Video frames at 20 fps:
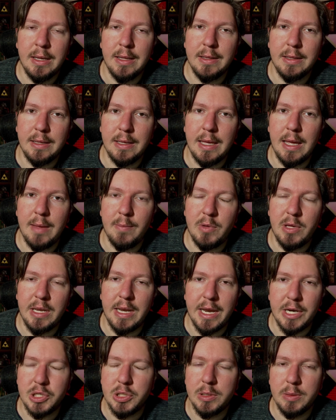the game could
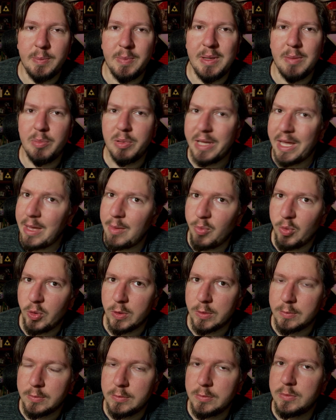actually be playable.
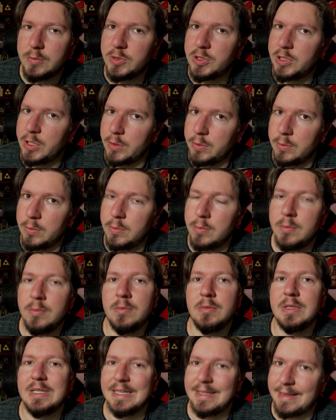So
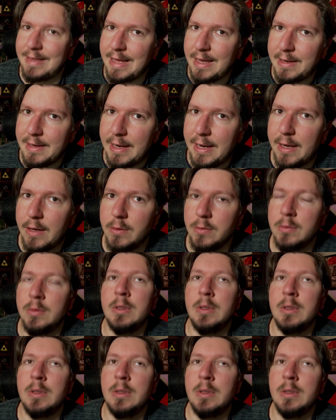get that down.